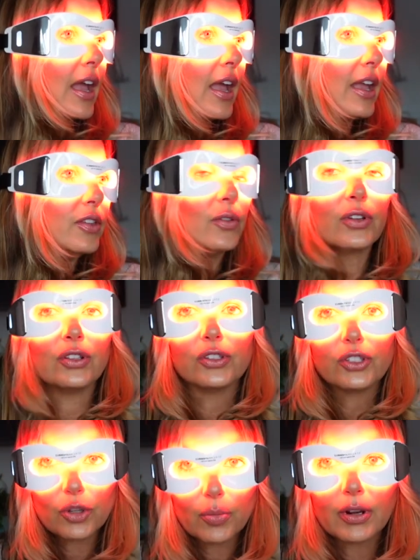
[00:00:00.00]
and you can
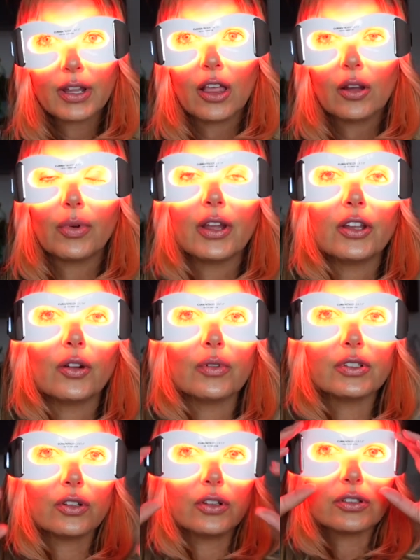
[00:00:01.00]
super calibrate your
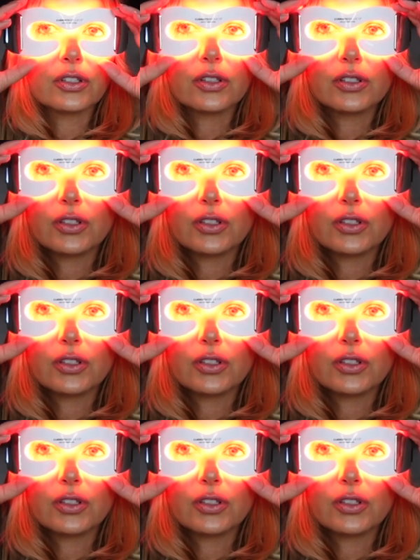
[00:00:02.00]
results.